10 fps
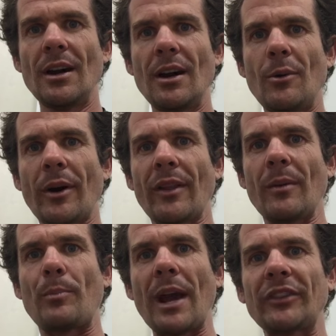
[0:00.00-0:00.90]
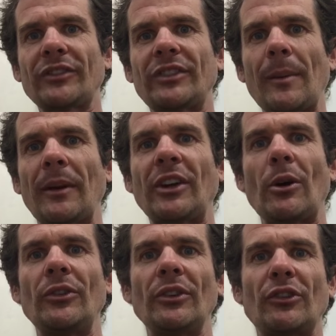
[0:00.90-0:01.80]
What are the best
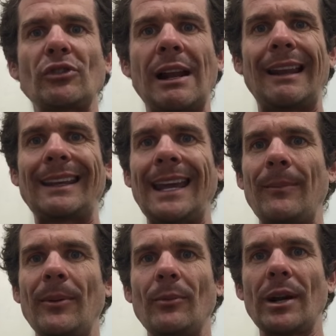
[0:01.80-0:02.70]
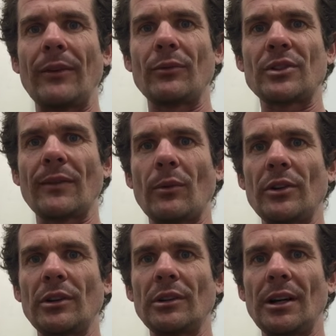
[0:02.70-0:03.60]
cemeteries in Australia camping, whichever one
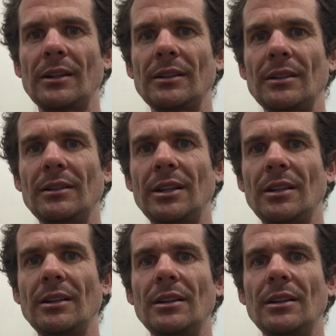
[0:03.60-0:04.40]
you like, you know?